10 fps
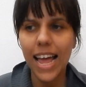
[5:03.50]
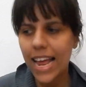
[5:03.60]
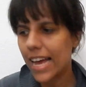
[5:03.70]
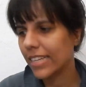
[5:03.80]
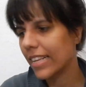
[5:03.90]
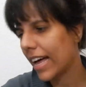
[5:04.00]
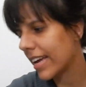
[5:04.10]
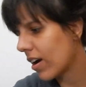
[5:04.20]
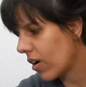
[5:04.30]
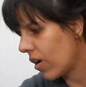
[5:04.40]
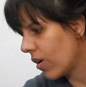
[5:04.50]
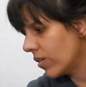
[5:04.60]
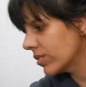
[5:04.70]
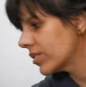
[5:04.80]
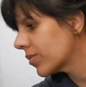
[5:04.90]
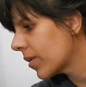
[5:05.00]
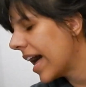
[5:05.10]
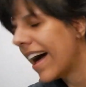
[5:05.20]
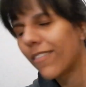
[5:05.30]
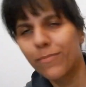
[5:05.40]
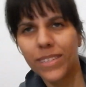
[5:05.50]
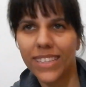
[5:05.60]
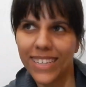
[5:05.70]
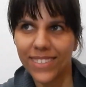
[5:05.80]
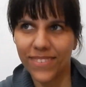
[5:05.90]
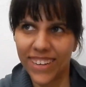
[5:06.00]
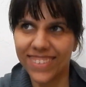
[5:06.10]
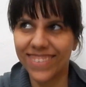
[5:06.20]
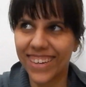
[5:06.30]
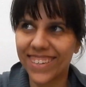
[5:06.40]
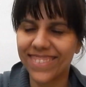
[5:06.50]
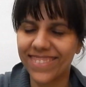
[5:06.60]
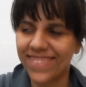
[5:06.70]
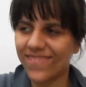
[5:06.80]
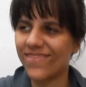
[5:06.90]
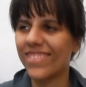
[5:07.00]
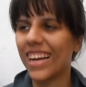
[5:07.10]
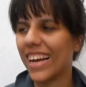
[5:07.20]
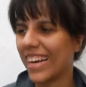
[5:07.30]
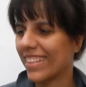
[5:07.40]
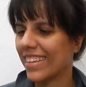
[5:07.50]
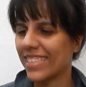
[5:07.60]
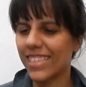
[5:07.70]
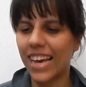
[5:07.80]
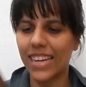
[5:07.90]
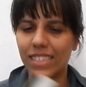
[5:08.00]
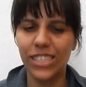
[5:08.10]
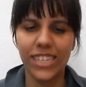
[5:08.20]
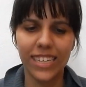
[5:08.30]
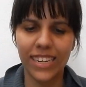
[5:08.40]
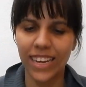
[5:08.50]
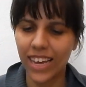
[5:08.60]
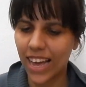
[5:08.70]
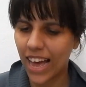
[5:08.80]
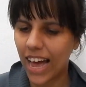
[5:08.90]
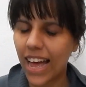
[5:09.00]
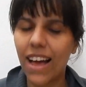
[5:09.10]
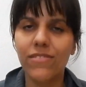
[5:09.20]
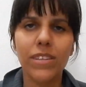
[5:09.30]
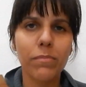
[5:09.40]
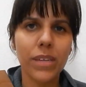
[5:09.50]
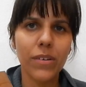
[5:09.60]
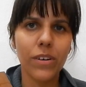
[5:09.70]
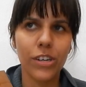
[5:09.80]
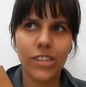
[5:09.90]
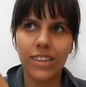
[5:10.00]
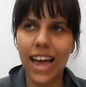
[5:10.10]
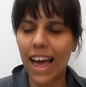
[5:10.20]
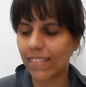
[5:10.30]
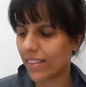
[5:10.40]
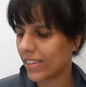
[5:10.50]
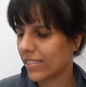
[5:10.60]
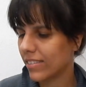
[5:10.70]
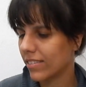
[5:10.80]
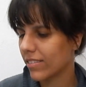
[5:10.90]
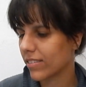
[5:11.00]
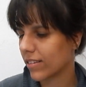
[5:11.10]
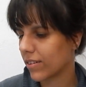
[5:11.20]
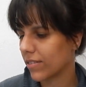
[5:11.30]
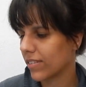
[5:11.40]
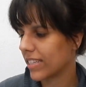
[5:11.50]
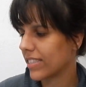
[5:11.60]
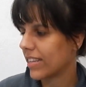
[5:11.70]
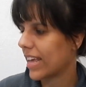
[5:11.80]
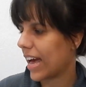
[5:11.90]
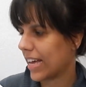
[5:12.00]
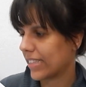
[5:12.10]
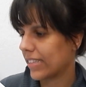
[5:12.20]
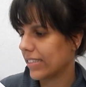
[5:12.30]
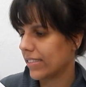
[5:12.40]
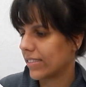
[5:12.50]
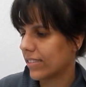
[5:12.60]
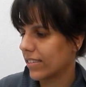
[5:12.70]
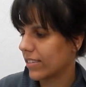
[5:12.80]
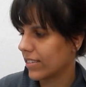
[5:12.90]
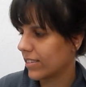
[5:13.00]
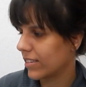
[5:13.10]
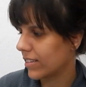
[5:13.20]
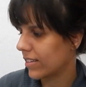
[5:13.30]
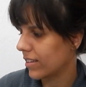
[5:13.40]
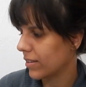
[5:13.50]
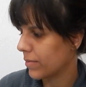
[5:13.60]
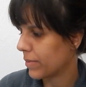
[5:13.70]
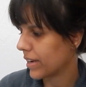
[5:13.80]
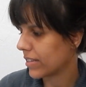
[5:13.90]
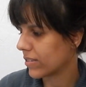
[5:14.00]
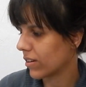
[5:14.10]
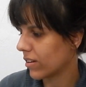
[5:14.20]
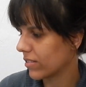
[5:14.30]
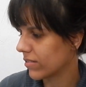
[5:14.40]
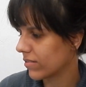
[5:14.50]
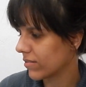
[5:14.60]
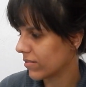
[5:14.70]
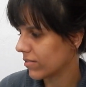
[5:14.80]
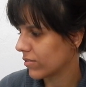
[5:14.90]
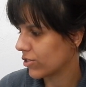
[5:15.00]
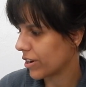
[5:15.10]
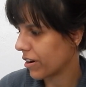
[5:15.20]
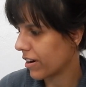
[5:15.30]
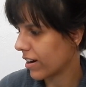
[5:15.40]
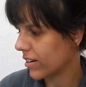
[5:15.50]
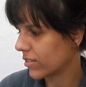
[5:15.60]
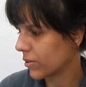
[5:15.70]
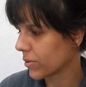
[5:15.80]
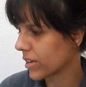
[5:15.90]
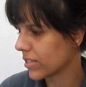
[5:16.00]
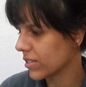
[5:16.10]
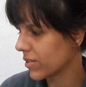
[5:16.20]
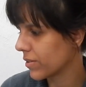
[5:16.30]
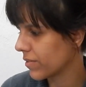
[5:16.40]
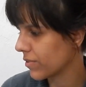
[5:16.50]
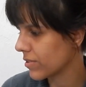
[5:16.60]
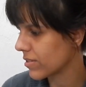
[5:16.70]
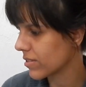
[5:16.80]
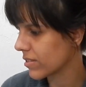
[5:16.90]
And I also have, but this one, I think it's kind of cheating. I have the Middle Earth Atlas, so it's an atlas based on J.R.R. Tolkien's universe.